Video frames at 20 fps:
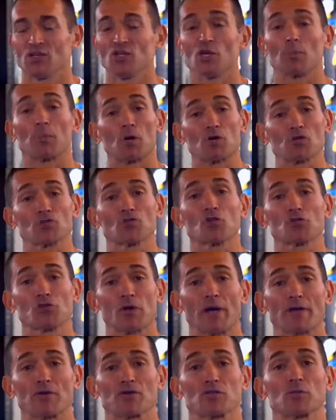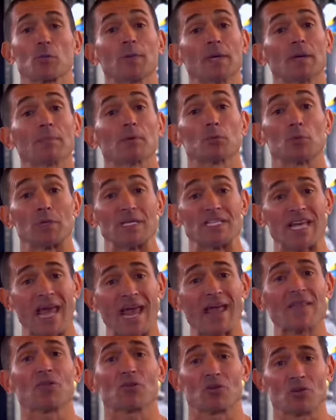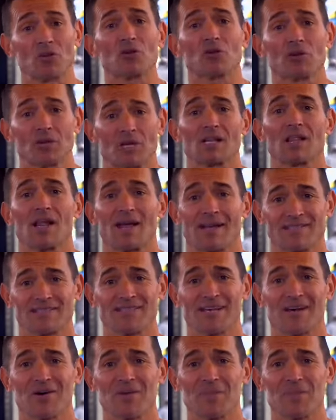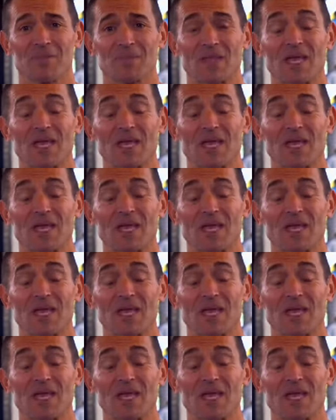your personal trainers will be able to retain their current clientele,